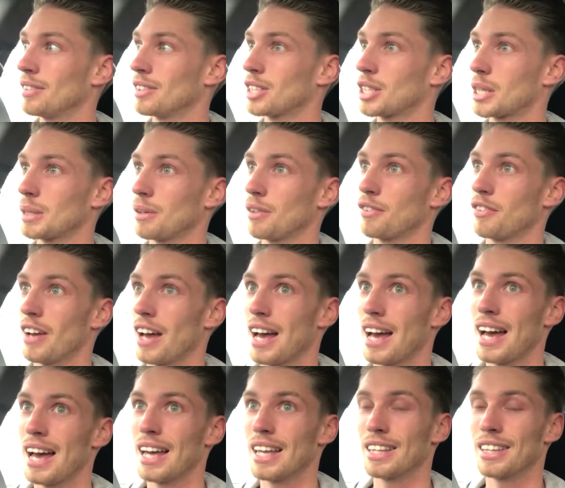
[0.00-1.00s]
To be
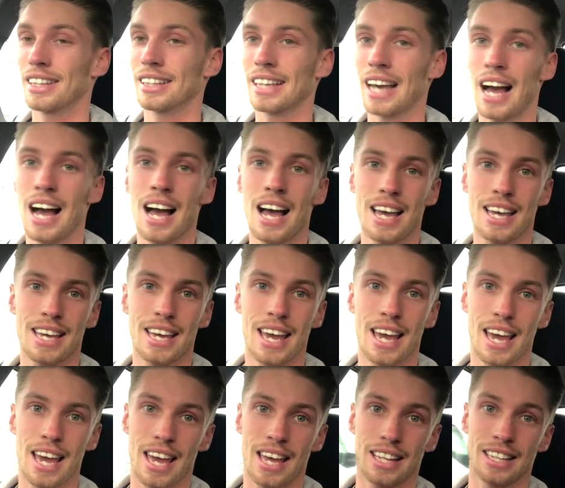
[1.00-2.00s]
fair, the guy
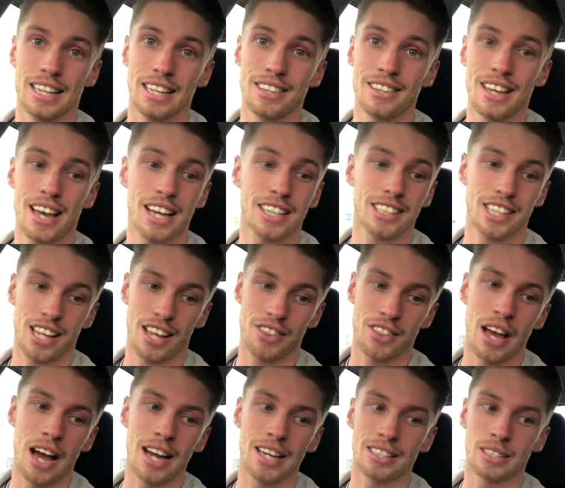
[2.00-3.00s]
in there said
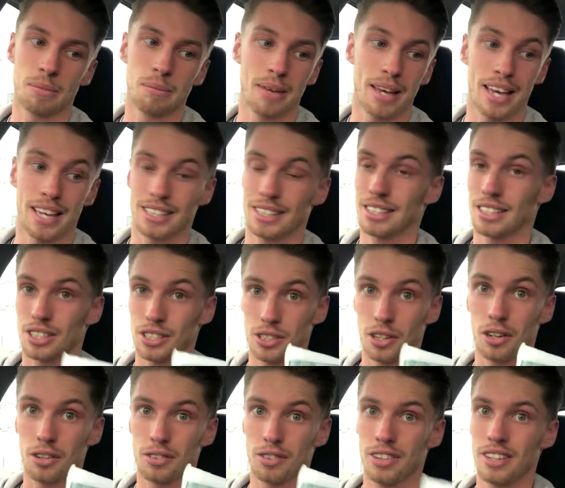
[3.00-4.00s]
that is amazing
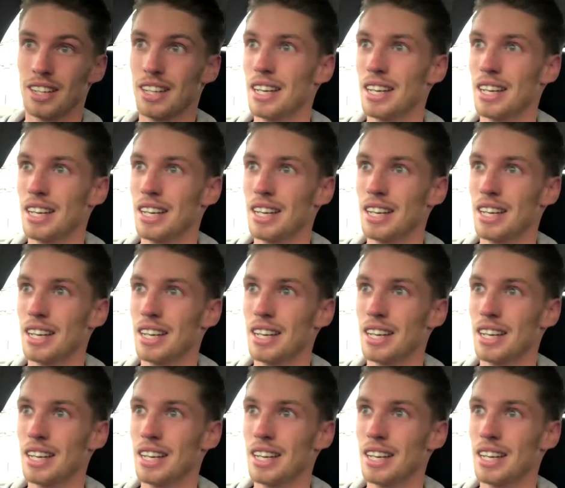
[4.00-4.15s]
stuff.